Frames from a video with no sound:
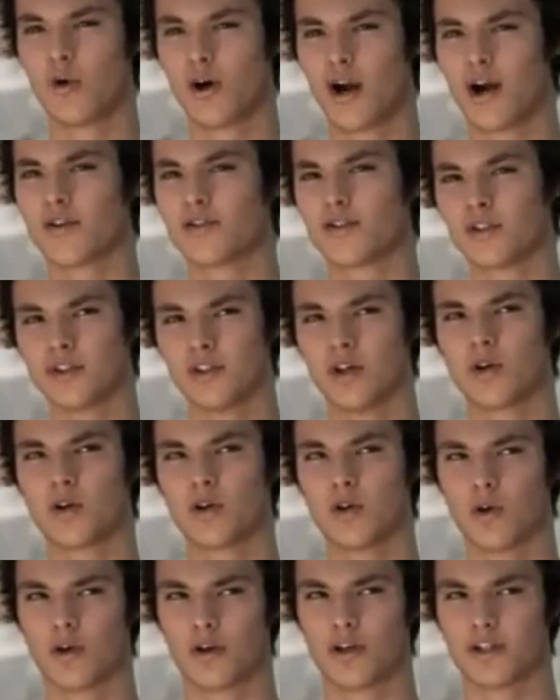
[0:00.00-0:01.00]
around to
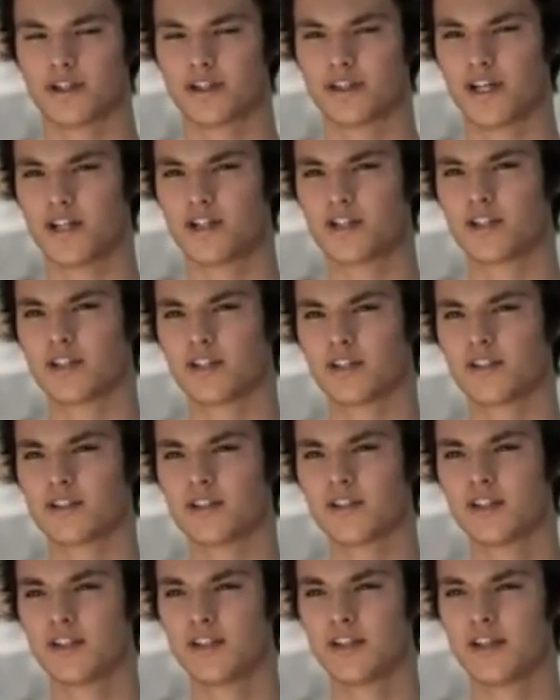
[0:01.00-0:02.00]
local organizations
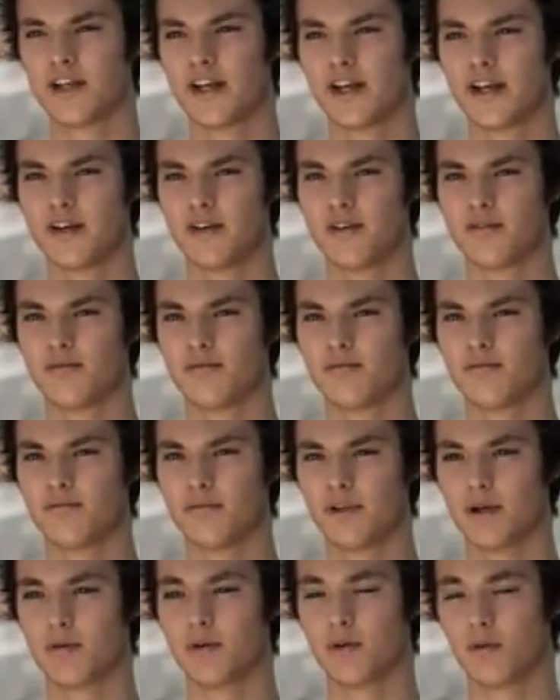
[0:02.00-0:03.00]
and
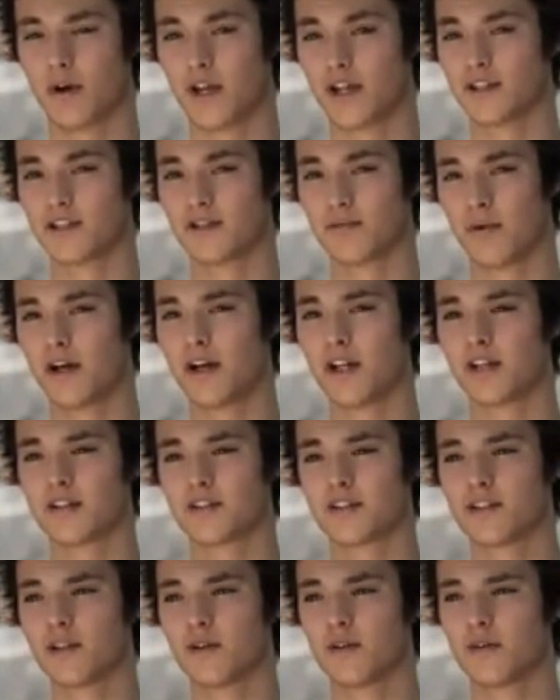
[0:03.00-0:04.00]
be able to raise the money.
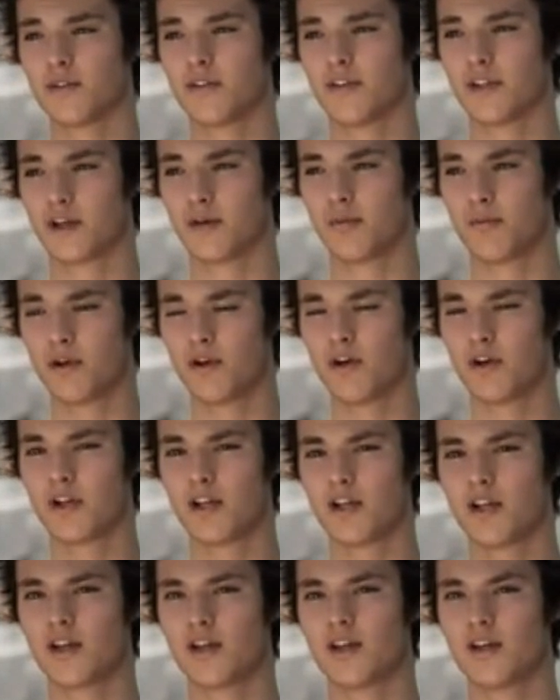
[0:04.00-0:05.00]
So the
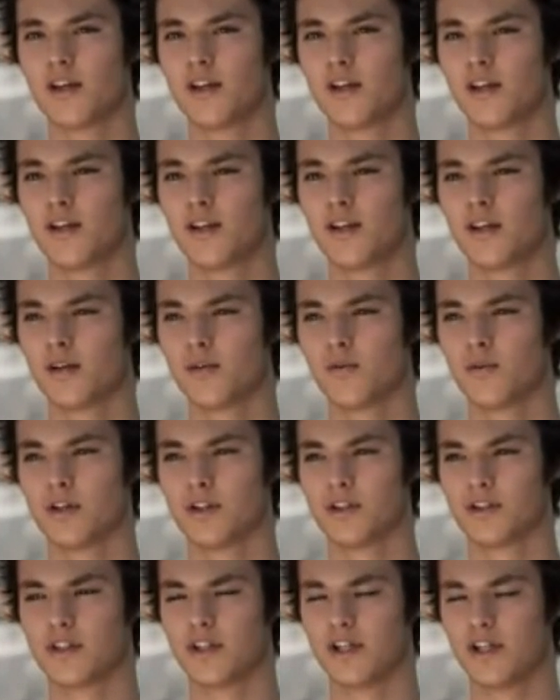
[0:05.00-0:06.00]
community
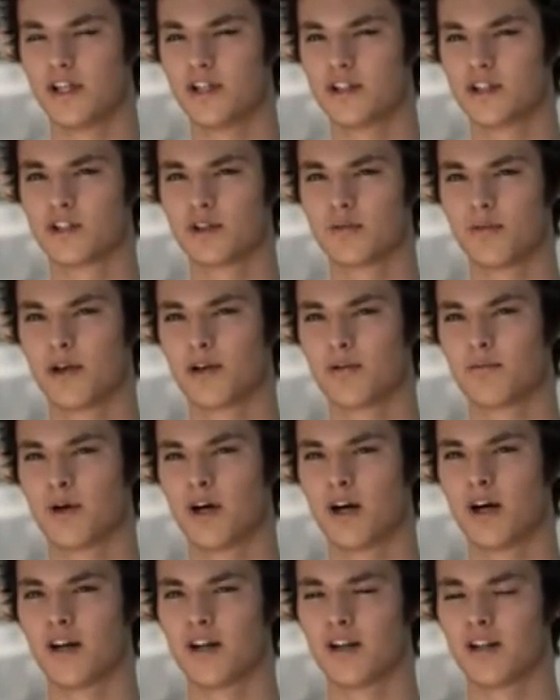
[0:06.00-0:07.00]
was an instrumental
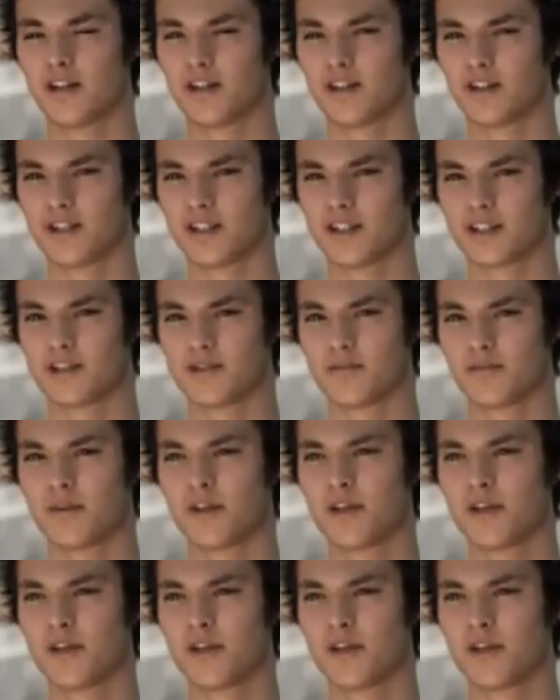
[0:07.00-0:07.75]
part in the system.